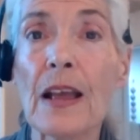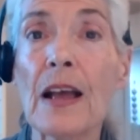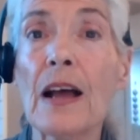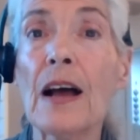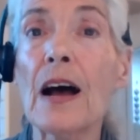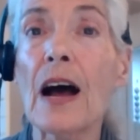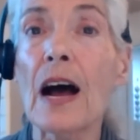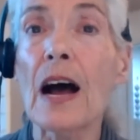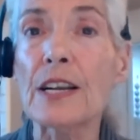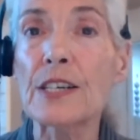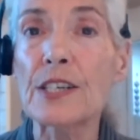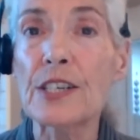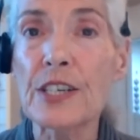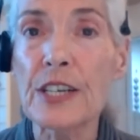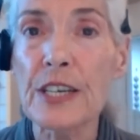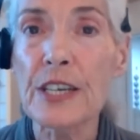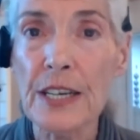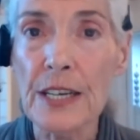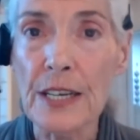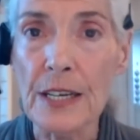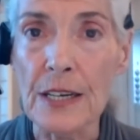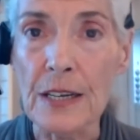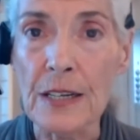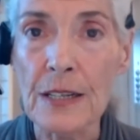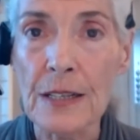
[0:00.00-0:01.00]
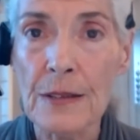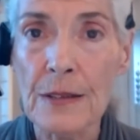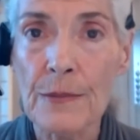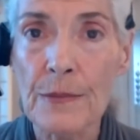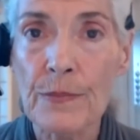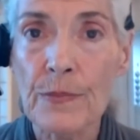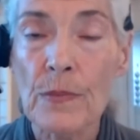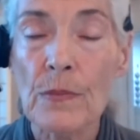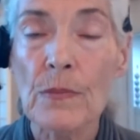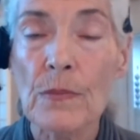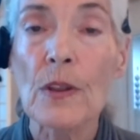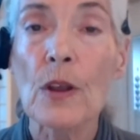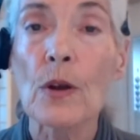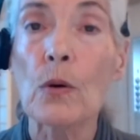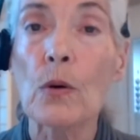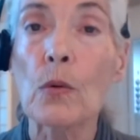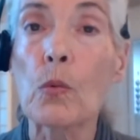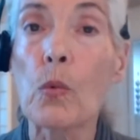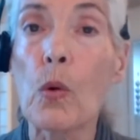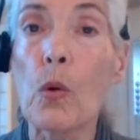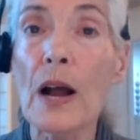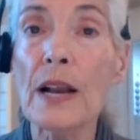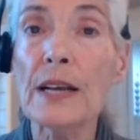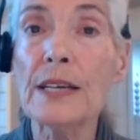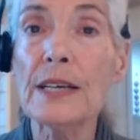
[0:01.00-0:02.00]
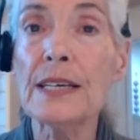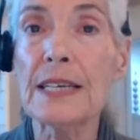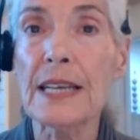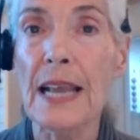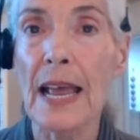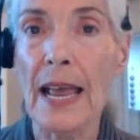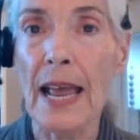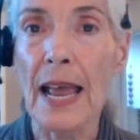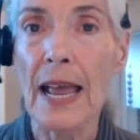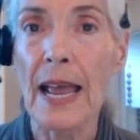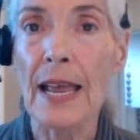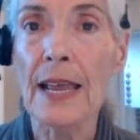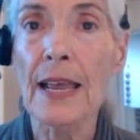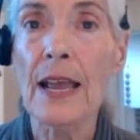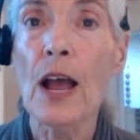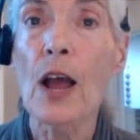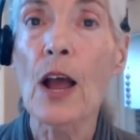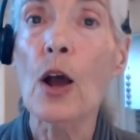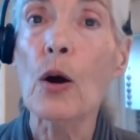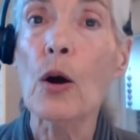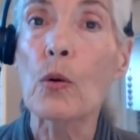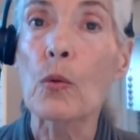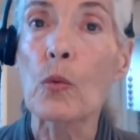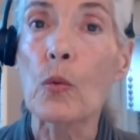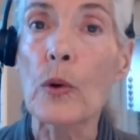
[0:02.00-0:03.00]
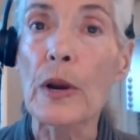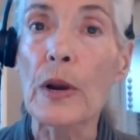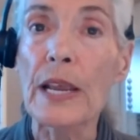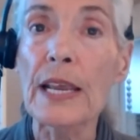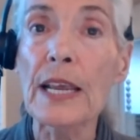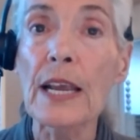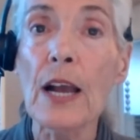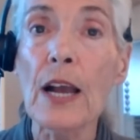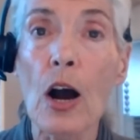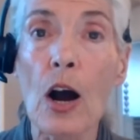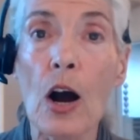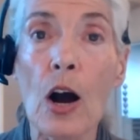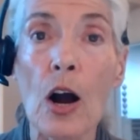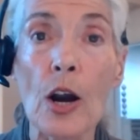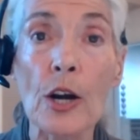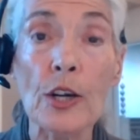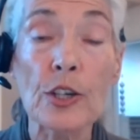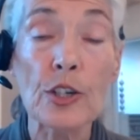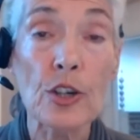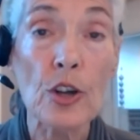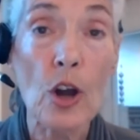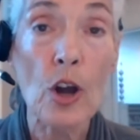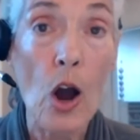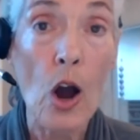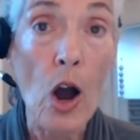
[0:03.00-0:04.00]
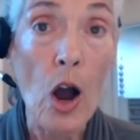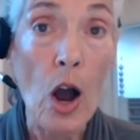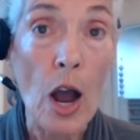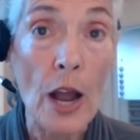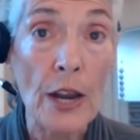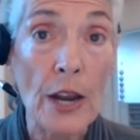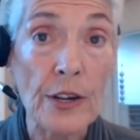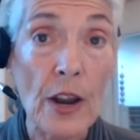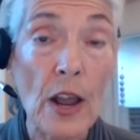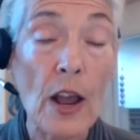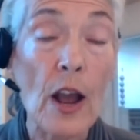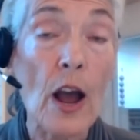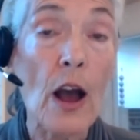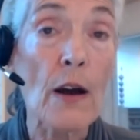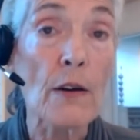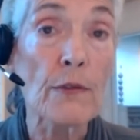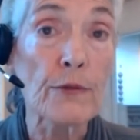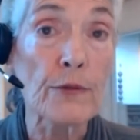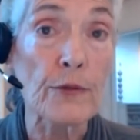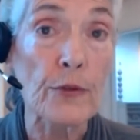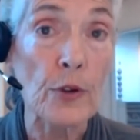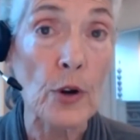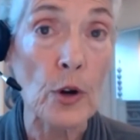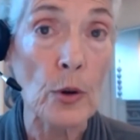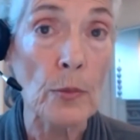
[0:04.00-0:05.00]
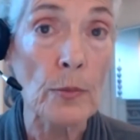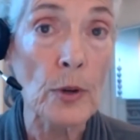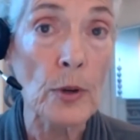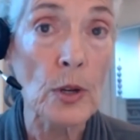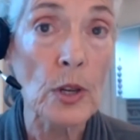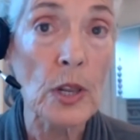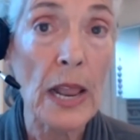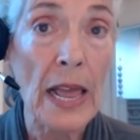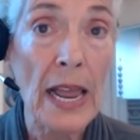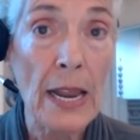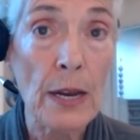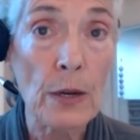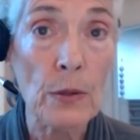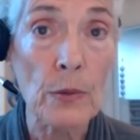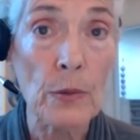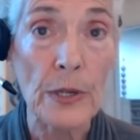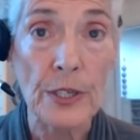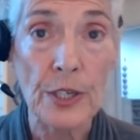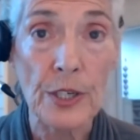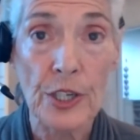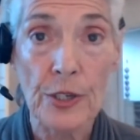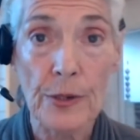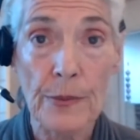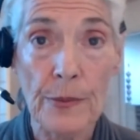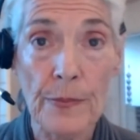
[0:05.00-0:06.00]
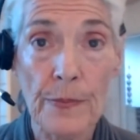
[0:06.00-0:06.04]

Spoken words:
until one day we are taught a verbal language.